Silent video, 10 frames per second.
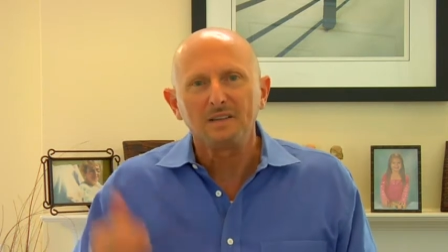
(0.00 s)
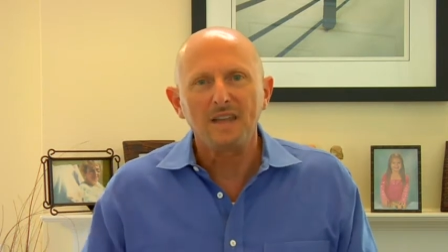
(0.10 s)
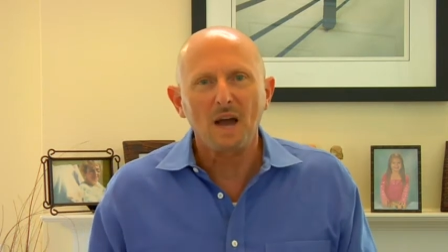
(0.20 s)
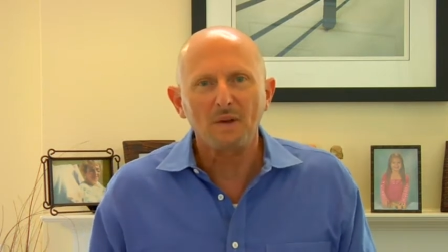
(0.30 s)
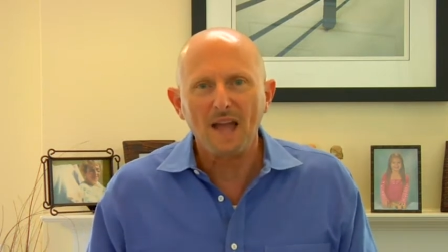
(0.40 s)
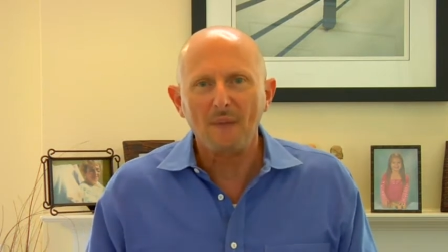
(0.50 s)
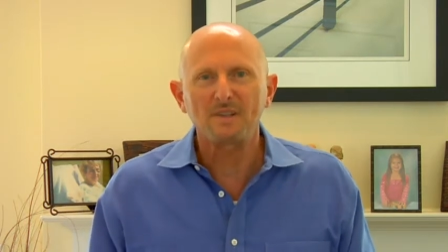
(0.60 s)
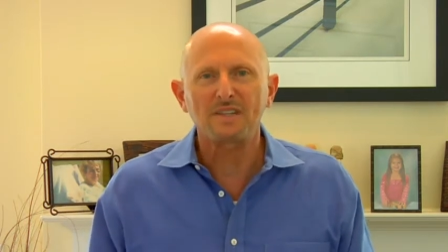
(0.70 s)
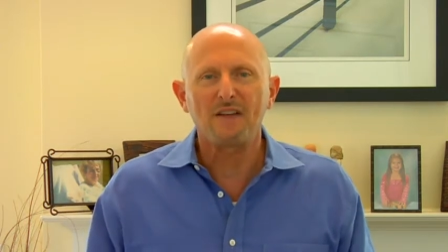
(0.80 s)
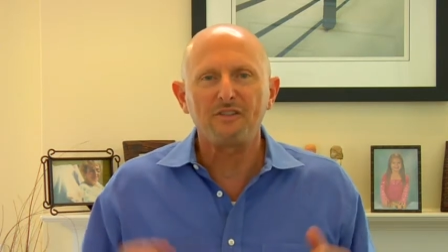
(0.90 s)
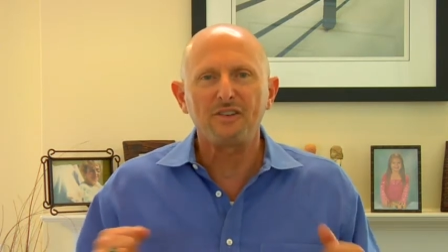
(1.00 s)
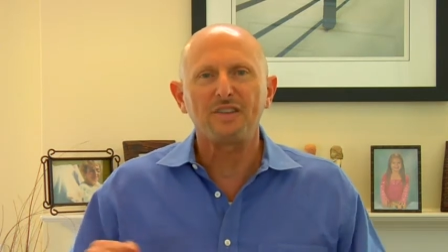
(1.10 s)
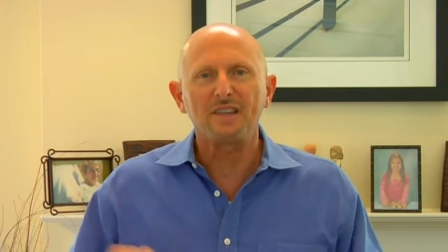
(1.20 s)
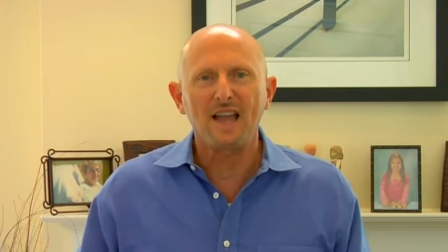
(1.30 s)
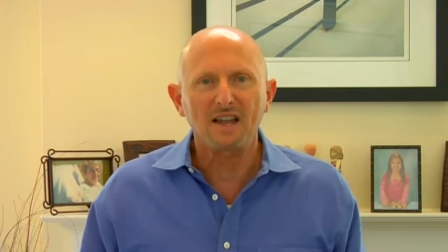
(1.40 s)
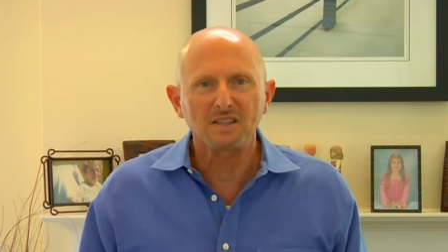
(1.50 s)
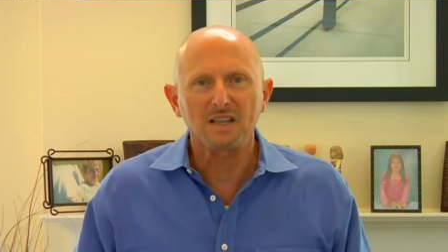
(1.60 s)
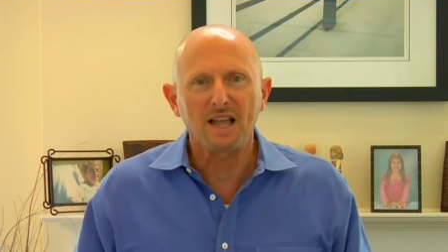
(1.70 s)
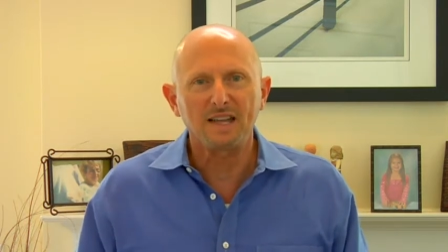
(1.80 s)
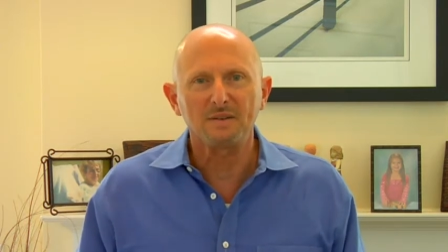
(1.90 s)
Now what happens to that 50,000
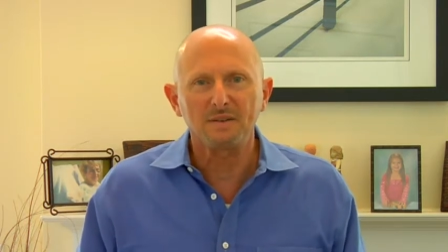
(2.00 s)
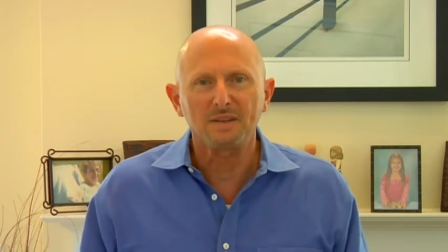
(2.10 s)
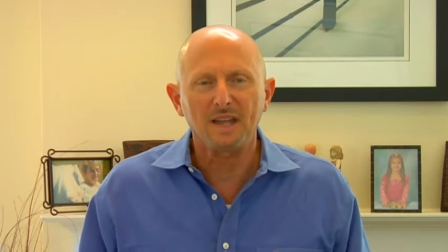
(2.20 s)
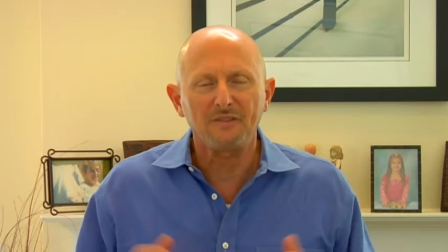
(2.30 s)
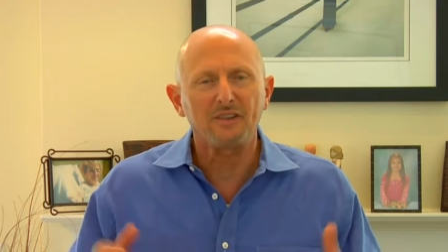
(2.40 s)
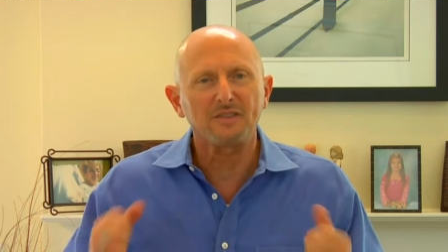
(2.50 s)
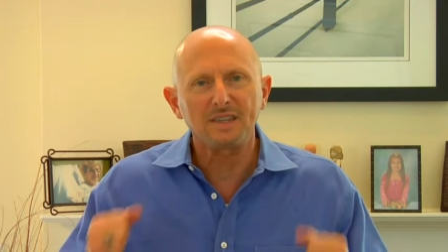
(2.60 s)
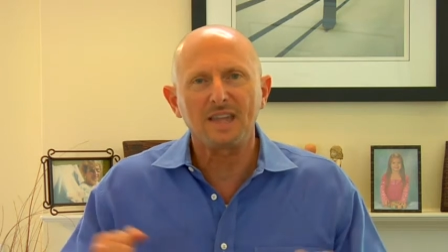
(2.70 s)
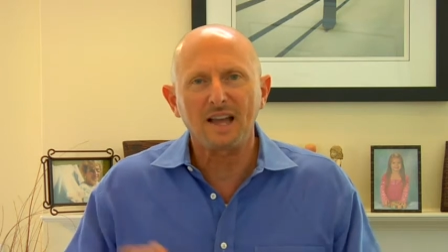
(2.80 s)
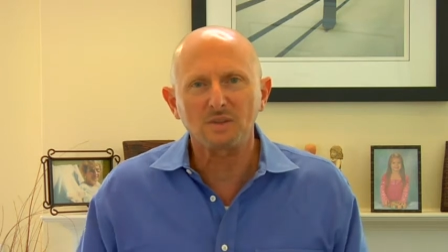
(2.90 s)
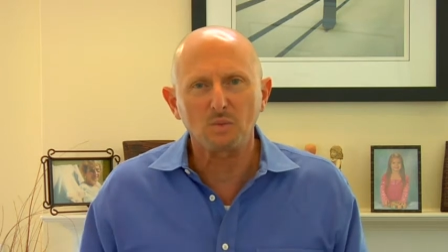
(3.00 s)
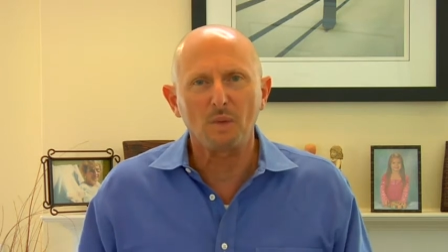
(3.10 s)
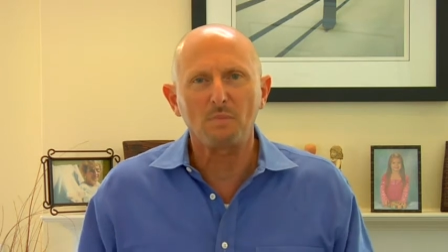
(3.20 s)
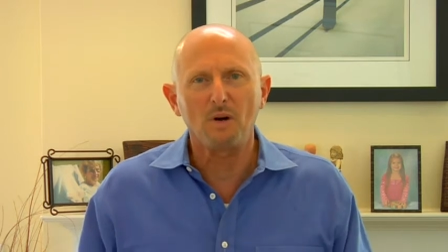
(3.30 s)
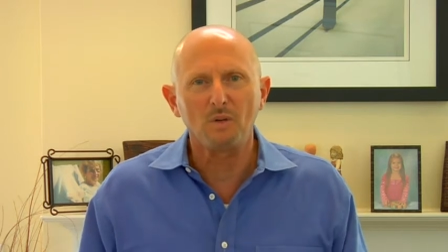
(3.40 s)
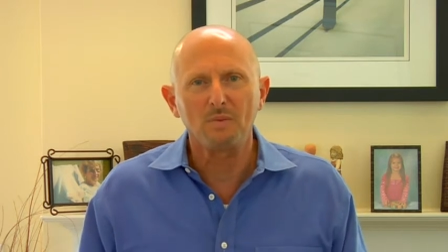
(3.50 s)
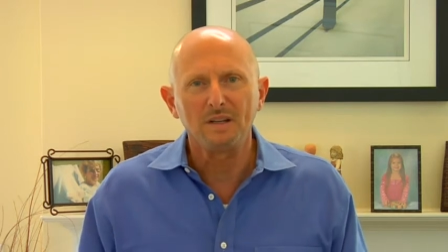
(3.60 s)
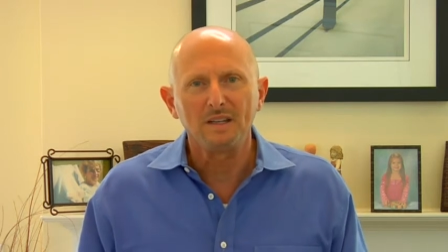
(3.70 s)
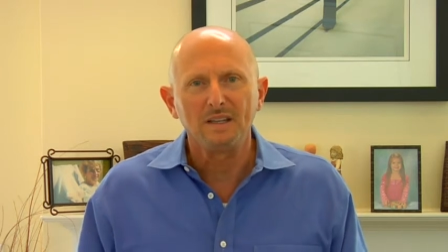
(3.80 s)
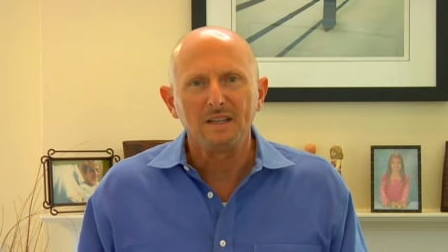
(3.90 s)
light, that 50,000 watt bulb
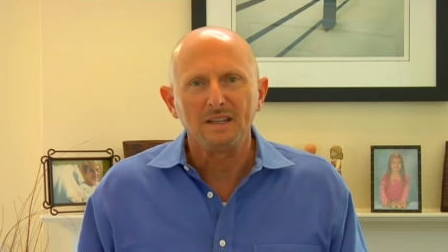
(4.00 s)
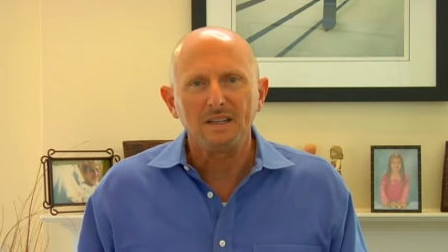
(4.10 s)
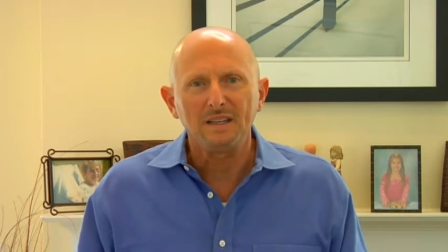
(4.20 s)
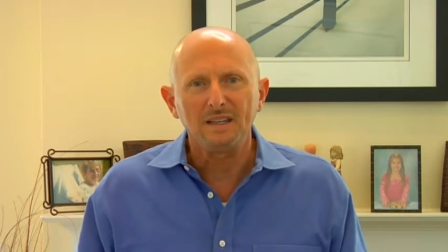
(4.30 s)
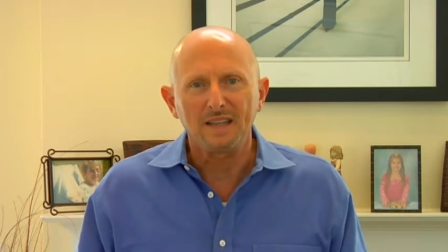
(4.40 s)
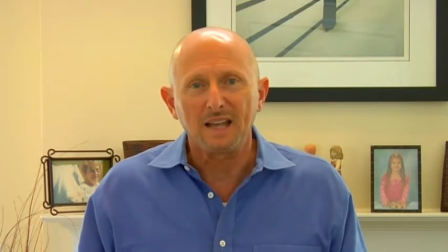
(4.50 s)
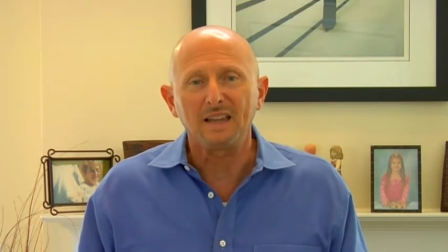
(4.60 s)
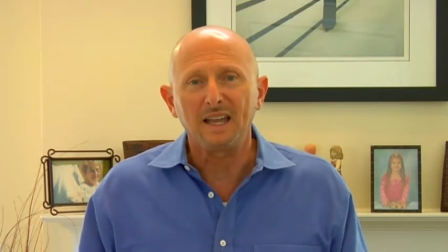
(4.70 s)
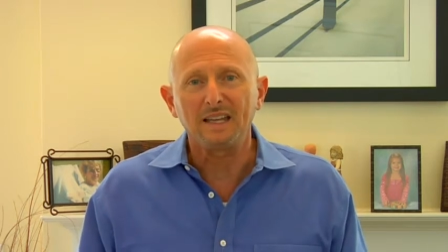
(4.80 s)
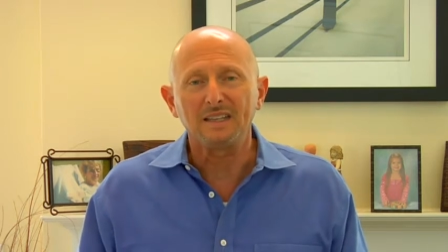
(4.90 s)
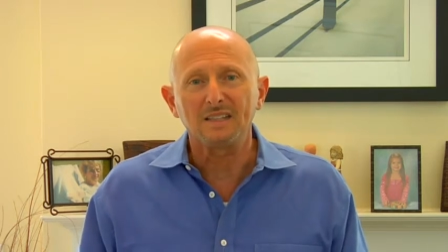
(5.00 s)
in that light?